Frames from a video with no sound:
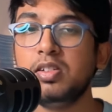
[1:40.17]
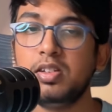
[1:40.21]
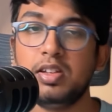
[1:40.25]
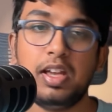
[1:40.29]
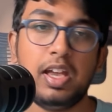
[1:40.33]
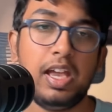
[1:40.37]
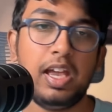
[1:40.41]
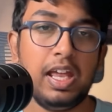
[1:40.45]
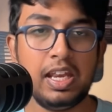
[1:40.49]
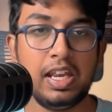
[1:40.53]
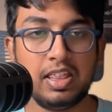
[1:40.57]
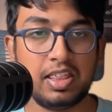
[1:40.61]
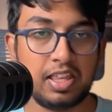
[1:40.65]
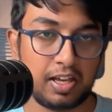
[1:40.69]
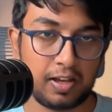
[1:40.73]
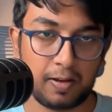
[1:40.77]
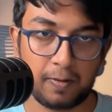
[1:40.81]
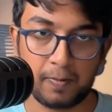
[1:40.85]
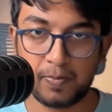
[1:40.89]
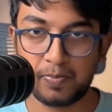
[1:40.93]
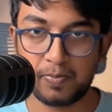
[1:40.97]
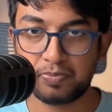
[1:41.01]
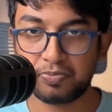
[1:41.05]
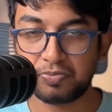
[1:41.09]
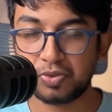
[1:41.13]
anything.
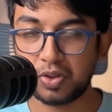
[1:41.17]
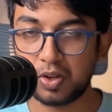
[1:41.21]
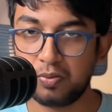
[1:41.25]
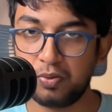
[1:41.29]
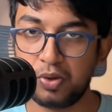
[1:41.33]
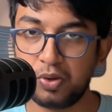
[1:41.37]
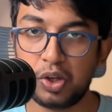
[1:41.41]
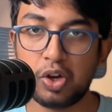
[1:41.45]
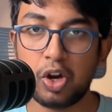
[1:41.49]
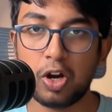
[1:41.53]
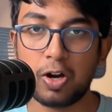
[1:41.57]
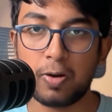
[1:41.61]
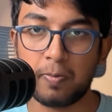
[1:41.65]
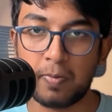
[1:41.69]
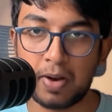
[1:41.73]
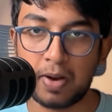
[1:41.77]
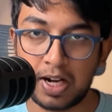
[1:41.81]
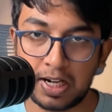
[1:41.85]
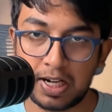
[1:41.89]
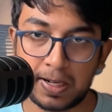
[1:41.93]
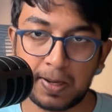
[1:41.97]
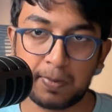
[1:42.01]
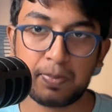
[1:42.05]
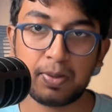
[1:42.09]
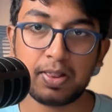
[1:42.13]
We got
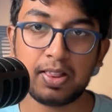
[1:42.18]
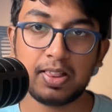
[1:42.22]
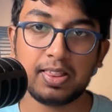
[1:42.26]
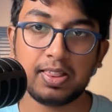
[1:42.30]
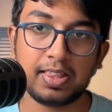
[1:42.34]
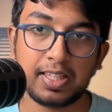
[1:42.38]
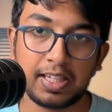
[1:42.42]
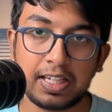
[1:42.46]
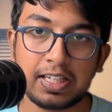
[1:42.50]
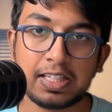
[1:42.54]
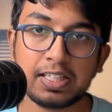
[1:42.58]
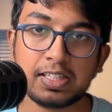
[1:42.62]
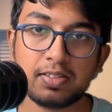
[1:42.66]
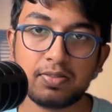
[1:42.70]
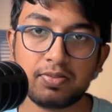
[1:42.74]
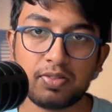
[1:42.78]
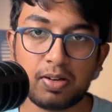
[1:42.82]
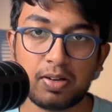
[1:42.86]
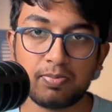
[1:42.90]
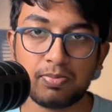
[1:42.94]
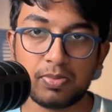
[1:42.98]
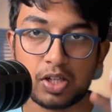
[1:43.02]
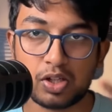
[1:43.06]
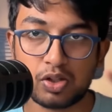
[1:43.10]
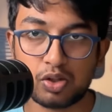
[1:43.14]
multiple things
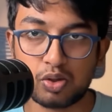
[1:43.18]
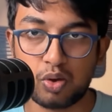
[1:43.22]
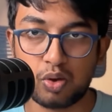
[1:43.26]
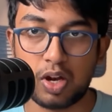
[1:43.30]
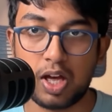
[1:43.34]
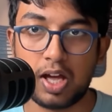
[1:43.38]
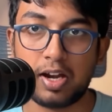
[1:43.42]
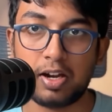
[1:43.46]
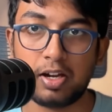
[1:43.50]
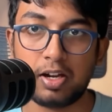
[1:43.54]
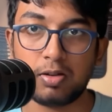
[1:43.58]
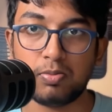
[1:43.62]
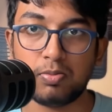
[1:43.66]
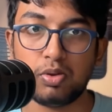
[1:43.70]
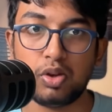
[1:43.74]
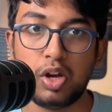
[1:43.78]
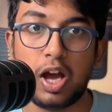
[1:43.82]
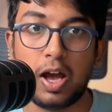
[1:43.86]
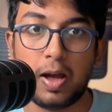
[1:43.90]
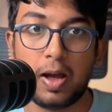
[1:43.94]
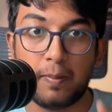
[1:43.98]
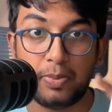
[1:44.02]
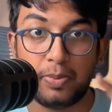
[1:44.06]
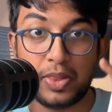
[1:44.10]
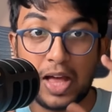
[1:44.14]
from that solar nebula.
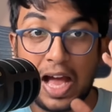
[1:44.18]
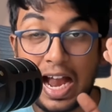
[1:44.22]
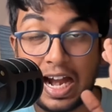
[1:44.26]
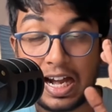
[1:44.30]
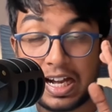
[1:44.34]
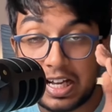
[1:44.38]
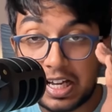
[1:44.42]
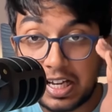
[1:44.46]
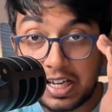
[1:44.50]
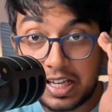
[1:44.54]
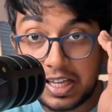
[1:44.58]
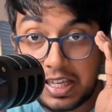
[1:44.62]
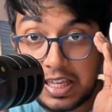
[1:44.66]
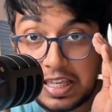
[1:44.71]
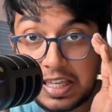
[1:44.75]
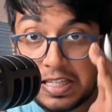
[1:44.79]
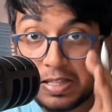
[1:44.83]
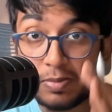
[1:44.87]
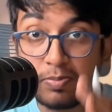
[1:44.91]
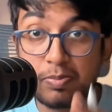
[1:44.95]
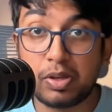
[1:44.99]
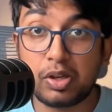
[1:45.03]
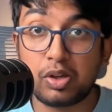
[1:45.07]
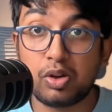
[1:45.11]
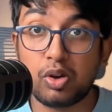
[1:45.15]
That is
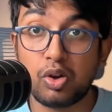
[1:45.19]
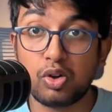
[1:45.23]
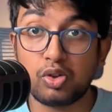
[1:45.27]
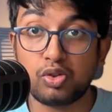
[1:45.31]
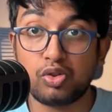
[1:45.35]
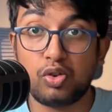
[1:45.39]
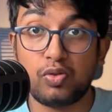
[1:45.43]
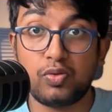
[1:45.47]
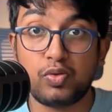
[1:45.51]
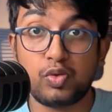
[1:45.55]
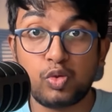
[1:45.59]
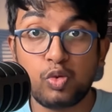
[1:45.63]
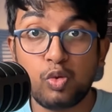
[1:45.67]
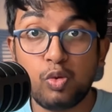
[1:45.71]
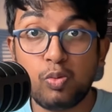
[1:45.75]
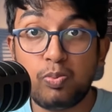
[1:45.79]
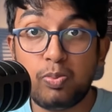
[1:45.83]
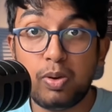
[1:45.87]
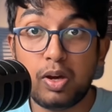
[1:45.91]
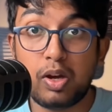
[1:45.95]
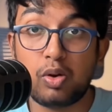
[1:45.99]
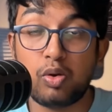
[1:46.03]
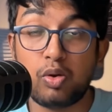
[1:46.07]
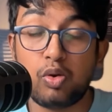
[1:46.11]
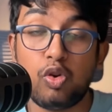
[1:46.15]
because of
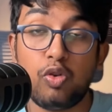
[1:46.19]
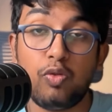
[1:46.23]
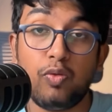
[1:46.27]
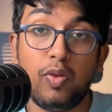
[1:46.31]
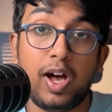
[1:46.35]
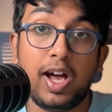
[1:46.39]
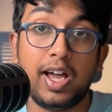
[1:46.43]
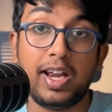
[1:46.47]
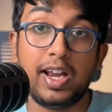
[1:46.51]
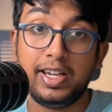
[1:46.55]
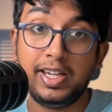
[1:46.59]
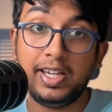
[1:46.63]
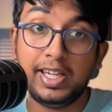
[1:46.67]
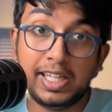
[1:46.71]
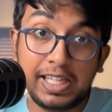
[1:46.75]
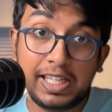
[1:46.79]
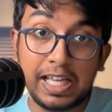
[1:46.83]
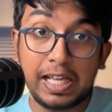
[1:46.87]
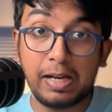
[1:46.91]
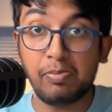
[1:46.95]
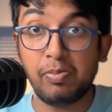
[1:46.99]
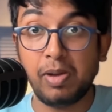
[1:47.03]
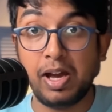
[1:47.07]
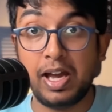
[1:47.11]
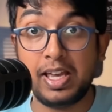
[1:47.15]
supernova
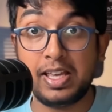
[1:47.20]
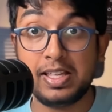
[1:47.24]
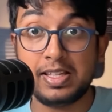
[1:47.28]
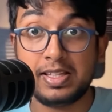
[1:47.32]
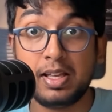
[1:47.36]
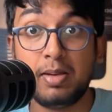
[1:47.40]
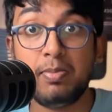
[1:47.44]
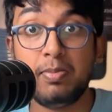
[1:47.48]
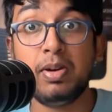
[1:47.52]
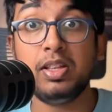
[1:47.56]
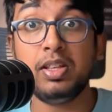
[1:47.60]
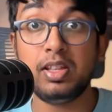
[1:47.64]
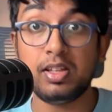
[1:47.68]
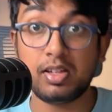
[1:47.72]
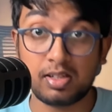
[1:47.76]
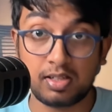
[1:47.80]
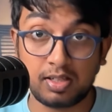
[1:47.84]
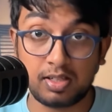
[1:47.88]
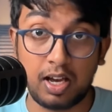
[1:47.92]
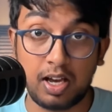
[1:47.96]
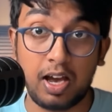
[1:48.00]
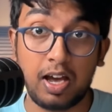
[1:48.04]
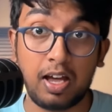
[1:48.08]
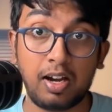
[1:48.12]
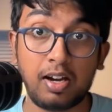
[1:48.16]
nearby some other
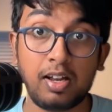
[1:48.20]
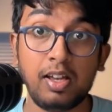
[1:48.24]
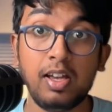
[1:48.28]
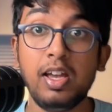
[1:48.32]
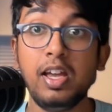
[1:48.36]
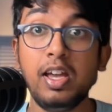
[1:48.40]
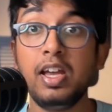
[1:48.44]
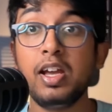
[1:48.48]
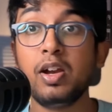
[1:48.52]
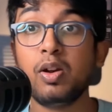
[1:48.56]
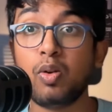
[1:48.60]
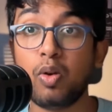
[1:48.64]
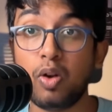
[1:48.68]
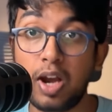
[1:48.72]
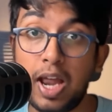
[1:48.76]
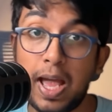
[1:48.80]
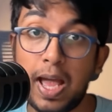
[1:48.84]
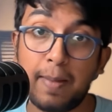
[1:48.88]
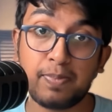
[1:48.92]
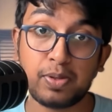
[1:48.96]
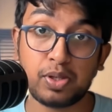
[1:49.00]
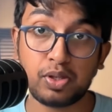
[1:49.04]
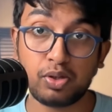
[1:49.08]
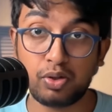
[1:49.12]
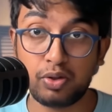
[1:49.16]
star
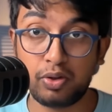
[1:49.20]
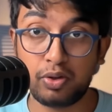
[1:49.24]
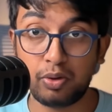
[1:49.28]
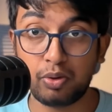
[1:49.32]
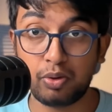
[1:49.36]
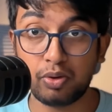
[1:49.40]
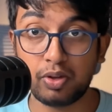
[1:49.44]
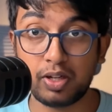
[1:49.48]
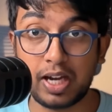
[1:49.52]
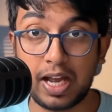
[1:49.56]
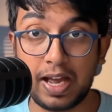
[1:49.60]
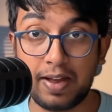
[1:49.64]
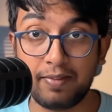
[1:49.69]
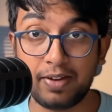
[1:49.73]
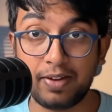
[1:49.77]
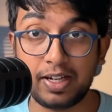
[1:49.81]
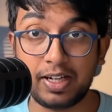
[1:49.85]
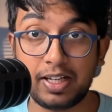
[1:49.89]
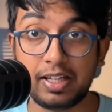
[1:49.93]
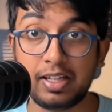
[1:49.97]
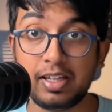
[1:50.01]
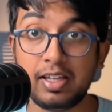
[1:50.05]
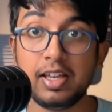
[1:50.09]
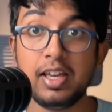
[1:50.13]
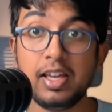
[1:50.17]
collapsed due to
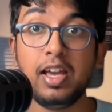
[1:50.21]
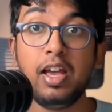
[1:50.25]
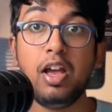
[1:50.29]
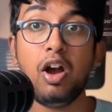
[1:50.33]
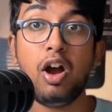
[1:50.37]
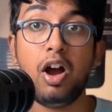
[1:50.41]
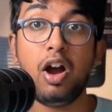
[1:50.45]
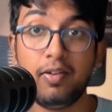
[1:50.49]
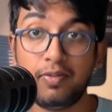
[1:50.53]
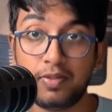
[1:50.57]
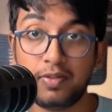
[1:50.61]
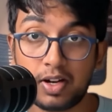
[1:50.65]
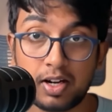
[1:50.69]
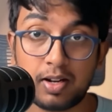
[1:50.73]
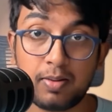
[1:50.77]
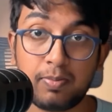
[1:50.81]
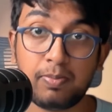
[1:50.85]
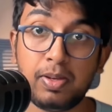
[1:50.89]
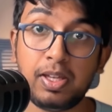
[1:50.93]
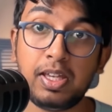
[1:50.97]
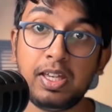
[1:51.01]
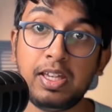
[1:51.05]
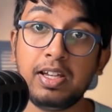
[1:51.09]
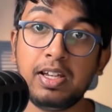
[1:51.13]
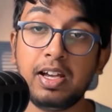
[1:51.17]
gravity after
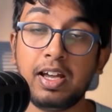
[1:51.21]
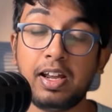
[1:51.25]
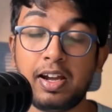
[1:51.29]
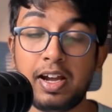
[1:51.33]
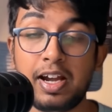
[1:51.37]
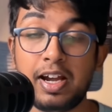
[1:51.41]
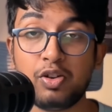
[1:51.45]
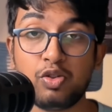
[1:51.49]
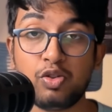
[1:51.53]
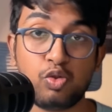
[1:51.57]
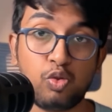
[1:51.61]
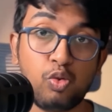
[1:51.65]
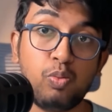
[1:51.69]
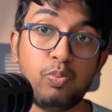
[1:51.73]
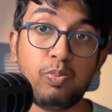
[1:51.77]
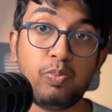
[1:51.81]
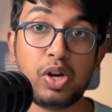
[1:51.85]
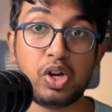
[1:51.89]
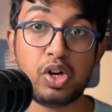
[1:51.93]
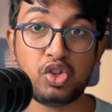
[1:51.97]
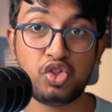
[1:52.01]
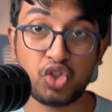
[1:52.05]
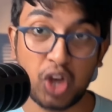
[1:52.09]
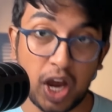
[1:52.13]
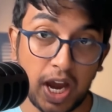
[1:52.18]
being a red
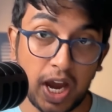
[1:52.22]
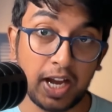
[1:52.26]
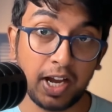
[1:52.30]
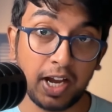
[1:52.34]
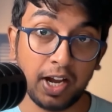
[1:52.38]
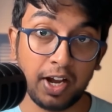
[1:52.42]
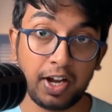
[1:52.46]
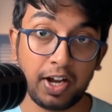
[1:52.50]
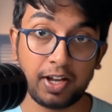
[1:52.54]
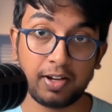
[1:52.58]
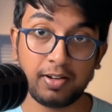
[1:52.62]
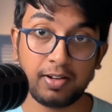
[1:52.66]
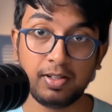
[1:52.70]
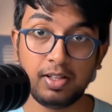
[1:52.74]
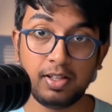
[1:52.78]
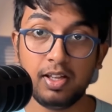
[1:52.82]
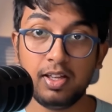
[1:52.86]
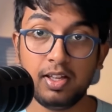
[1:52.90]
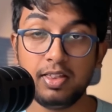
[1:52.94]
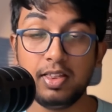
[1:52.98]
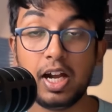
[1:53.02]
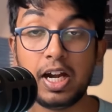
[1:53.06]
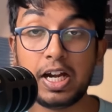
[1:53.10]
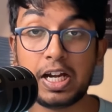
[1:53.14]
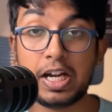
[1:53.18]
supergiant.
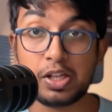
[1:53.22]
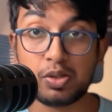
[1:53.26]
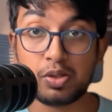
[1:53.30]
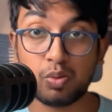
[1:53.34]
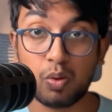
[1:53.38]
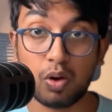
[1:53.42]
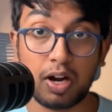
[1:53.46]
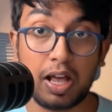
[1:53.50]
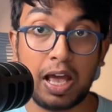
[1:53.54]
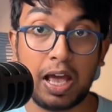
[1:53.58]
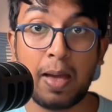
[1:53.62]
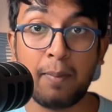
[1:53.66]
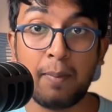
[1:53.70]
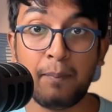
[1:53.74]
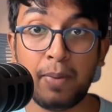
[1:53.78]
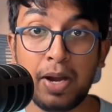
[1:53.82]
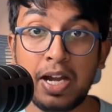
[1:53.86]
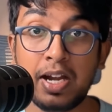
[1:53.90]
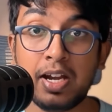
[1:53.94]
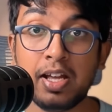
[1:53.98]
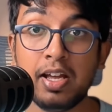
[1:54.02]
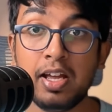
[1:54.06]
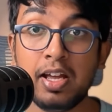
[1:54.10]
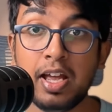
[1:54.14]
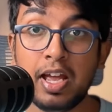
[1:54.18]
That is what happened.
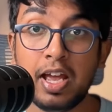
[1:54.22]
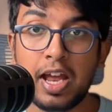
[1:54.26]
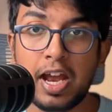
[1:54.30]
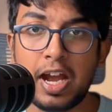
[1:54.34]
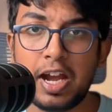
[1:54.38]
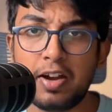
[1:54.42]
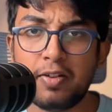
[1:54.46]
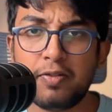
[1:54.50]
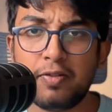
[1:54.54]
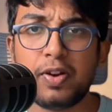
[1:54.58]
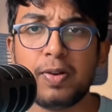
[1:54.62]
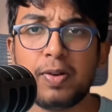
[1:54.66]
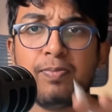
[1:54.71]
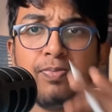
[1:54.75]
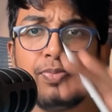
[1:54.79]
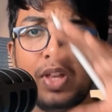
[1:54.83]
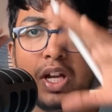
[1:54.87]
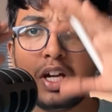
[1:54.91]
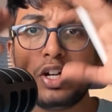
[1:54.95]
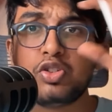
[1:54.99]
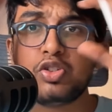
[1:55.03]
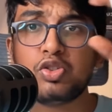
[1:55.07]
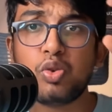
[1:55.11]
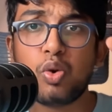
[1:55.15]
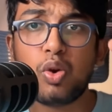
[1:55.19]
And from
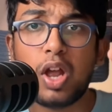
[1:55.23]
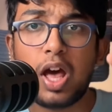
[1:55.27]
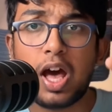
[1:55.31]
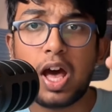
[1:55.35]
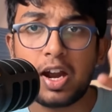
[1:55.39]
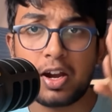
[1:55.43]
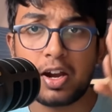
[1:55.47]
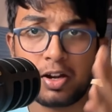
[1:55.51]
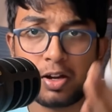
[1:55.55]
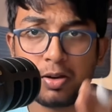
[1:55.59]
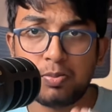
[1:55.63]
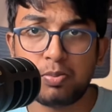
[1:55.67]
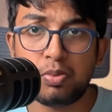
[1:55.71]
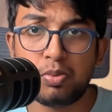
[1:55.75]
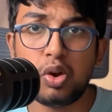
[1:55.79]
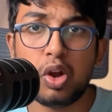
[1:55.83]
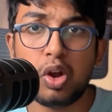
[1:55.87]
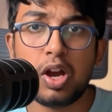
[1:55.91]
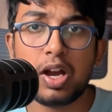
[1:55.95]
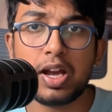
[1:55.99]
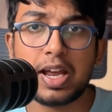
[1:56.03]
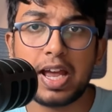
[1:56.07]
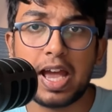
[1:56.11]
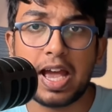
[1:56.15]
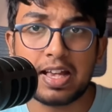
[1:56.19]
that solar nebula
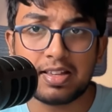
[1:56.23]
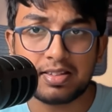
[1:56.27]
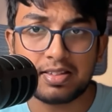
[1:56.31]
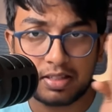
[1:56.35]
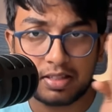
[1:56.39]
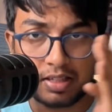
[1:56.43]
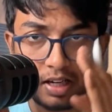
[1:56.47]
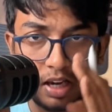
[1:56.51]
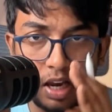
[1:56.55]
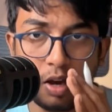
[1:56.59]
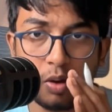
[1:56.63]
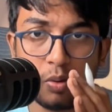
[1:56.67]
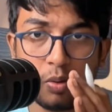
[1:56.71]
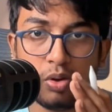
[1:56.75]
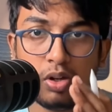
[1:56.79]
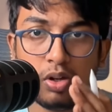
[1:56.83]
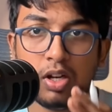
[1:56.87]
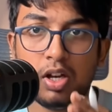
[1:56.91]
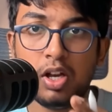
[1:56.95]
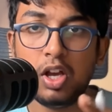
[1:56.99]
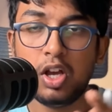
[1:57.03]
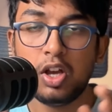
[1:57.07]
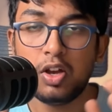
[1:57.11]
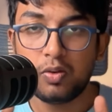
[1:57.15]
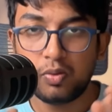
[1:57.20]
gas cloud,
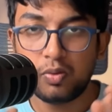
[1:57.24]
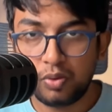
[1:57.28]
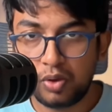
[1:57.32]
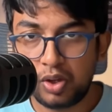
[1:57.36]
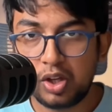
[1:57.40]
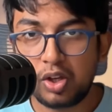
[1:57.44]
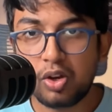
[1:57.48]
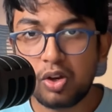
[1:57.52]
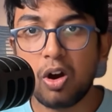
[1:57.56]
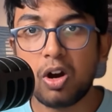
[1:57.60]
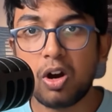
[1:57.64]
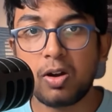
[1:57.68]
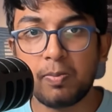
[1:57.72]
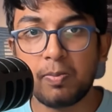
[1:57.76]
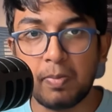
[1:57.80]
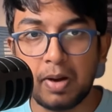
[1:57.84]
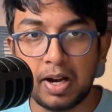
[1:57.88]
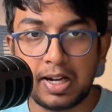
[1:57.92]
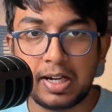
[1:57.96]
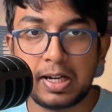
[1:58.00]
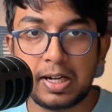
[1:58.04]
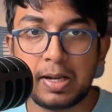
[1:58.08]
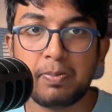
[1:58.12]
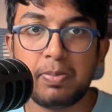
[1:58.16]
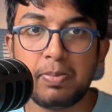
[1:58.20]
we got
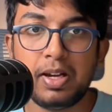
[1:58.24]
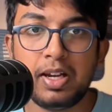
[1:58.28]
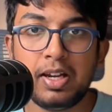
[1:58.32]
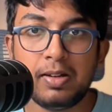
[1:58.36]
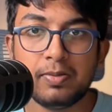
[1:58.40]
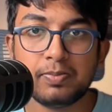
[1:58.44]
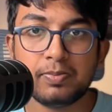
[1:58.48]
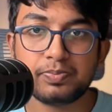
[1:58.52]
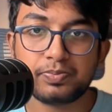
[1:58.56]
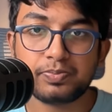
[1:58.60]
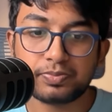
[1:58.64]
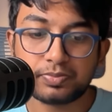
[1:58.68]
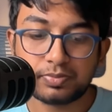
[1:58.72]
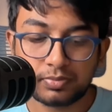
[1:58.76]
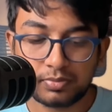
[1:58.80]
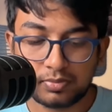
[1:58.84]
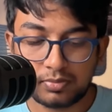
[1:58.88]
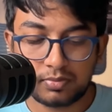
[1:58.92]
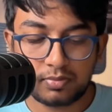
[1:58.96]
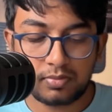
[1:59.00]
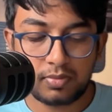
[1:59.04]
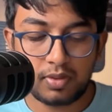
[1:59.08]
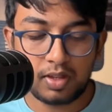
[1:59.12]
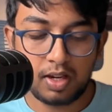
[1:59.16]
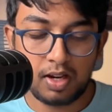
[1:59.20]
multiple
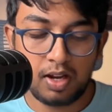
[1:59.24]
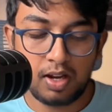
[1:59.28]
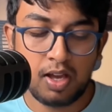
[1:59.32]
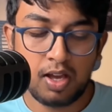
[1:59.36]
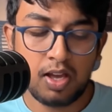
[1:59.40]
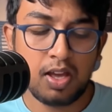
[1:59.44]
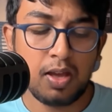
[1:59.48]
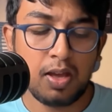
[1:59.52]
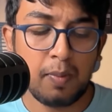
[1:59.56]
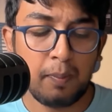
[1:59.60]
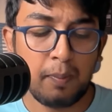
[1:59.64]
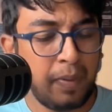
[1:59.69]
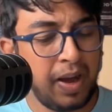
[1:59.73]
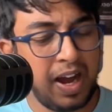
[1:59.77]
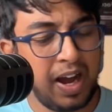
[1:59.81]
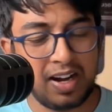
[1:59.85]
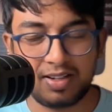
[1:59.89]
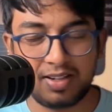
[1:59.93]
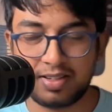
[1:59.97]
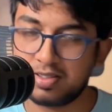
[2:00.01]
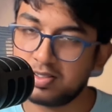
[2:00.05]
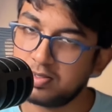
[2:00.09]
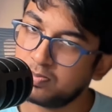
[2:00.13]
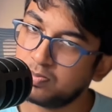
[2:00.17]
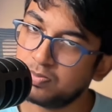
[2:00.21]

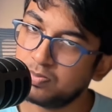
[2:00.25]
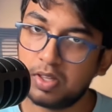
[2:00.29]
parts.